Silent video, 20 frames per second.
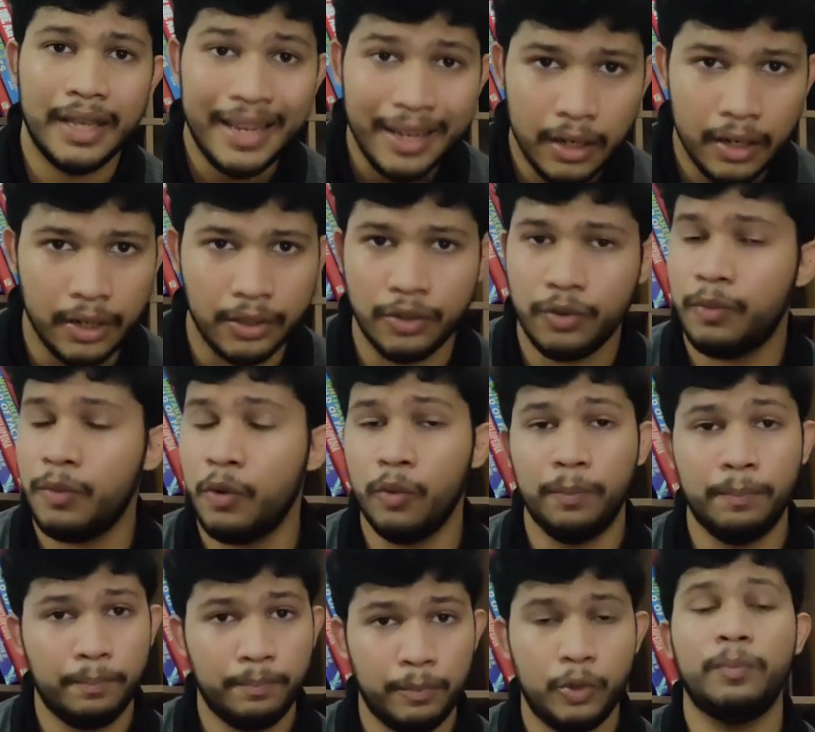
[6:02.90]
English,
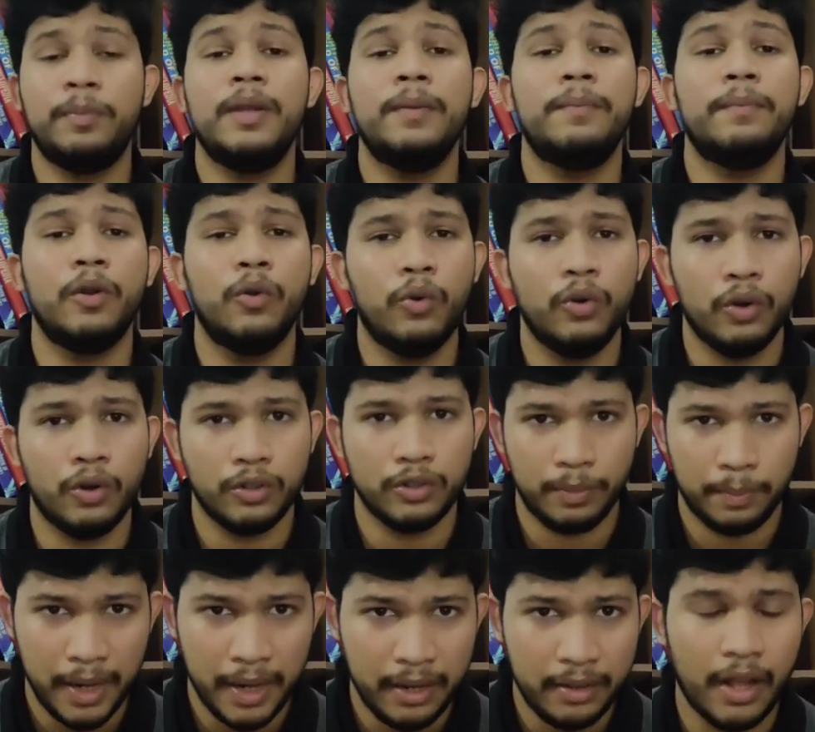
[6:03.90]
to people who don't
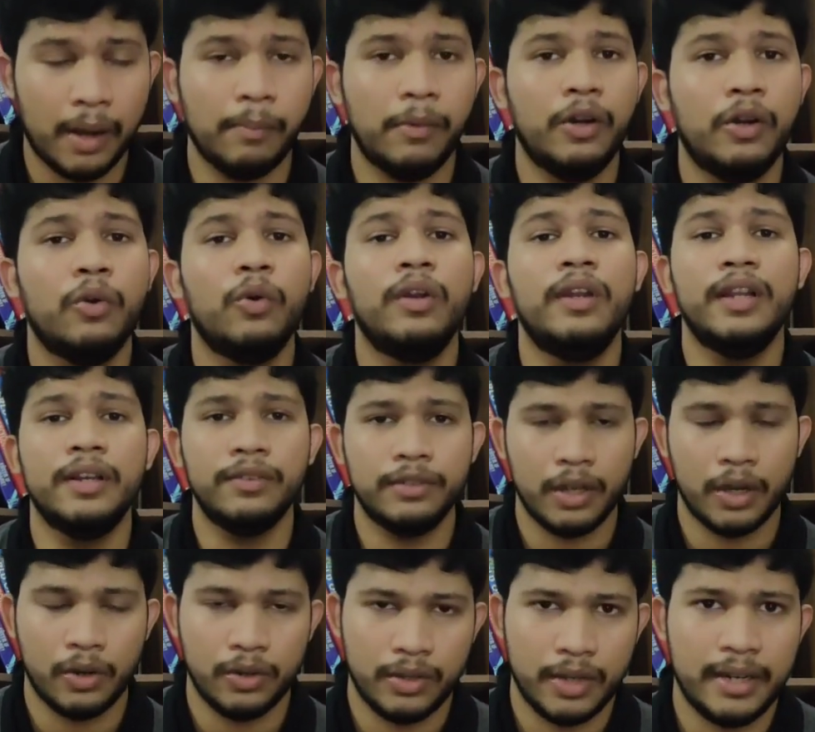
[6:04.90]
speak Tamil, who lives
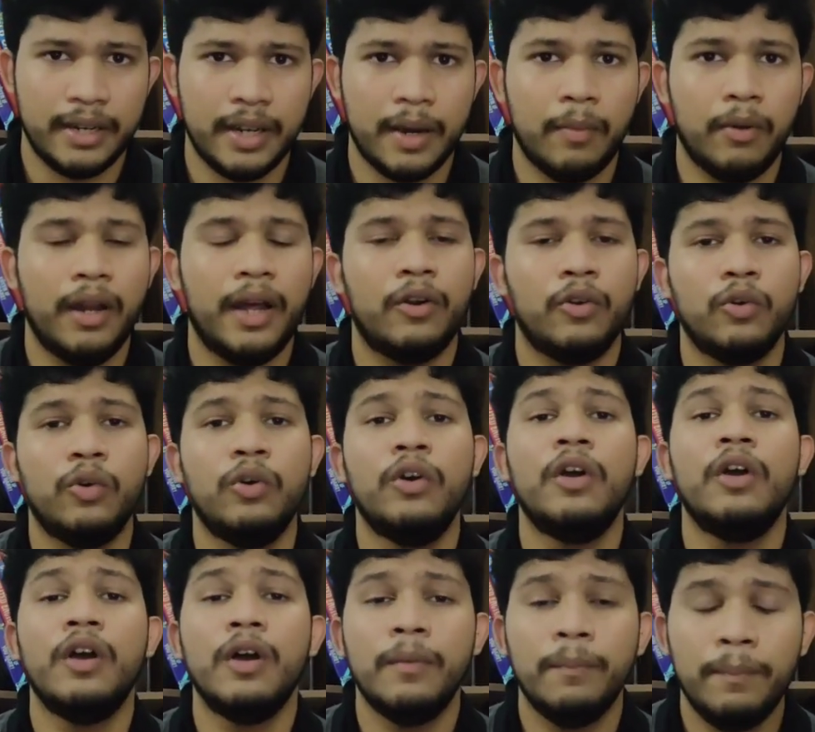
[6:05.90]
outside Tamil Nadu,
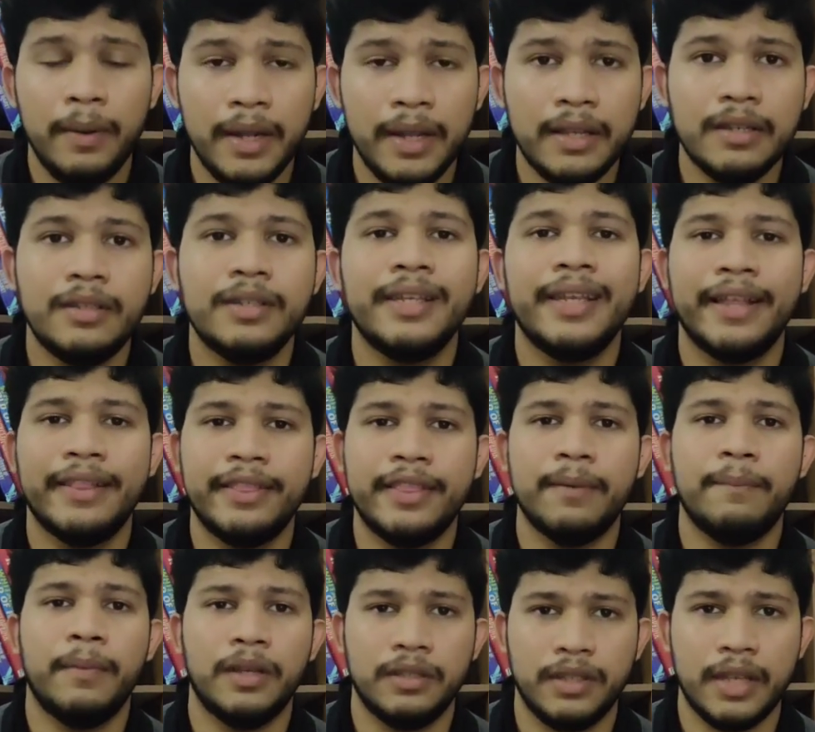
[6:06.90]
please get the
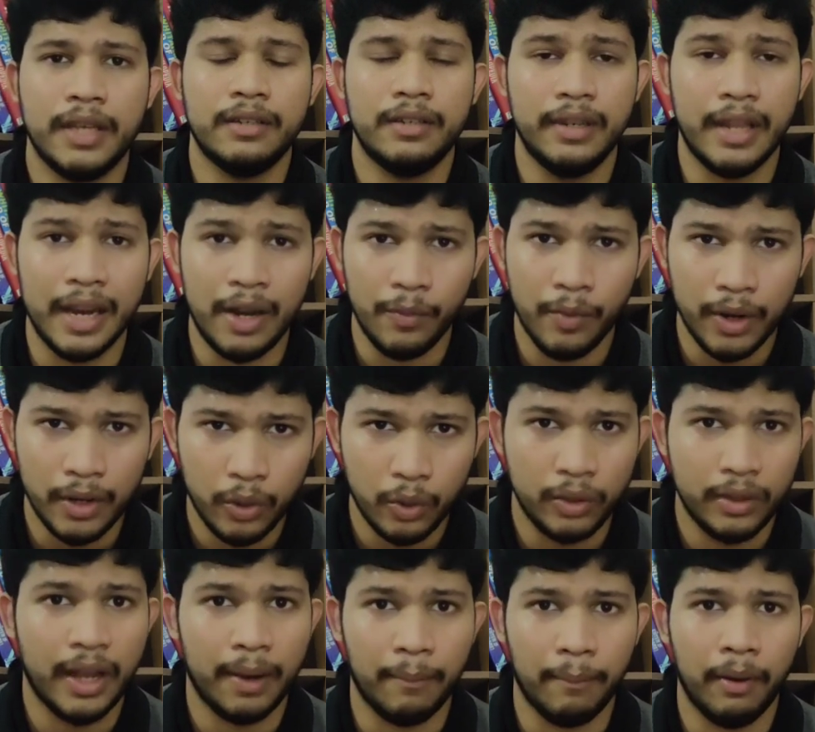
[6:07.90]
message delivered to
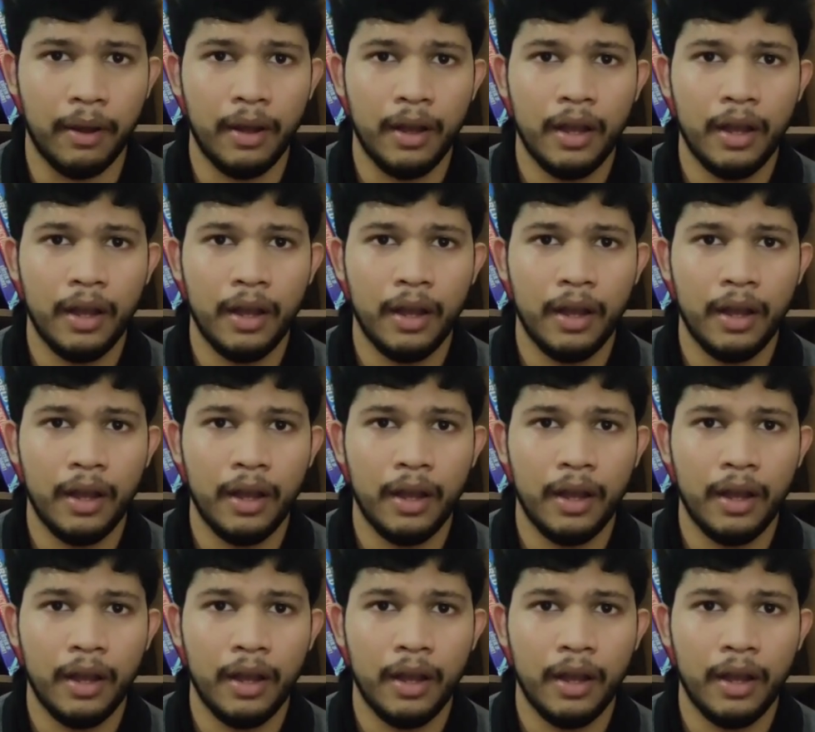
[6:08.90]
them.